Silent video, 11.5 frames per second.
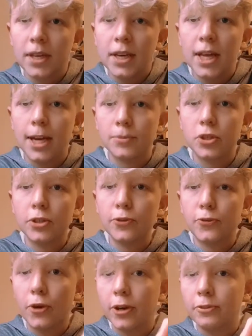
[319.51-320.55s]
And I'm sure you've
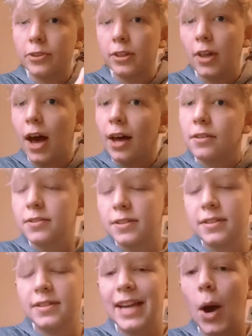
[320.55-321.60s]
heard of it a lot,
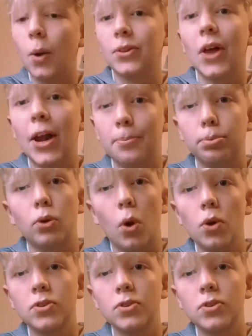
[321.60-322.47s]
since now a lot of pros